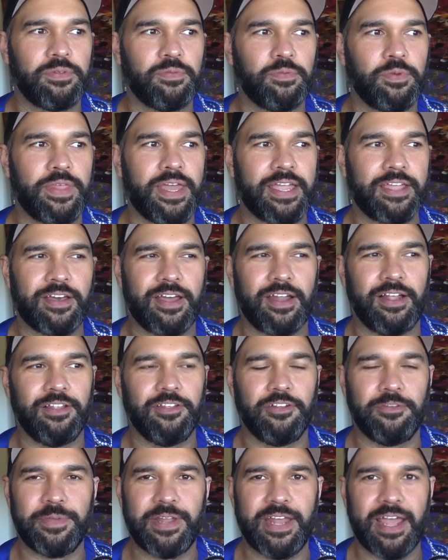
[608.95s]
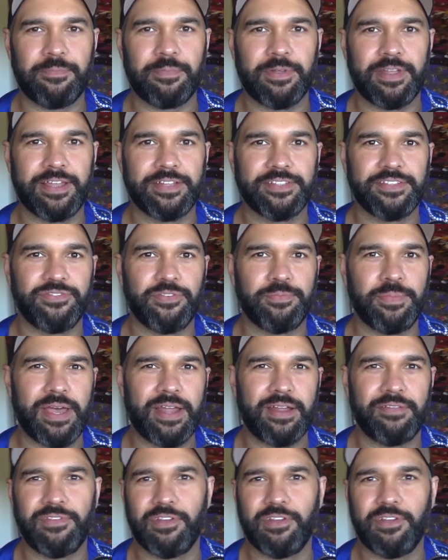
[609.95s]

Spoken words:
Were they kind of a little bit apprehensive about it?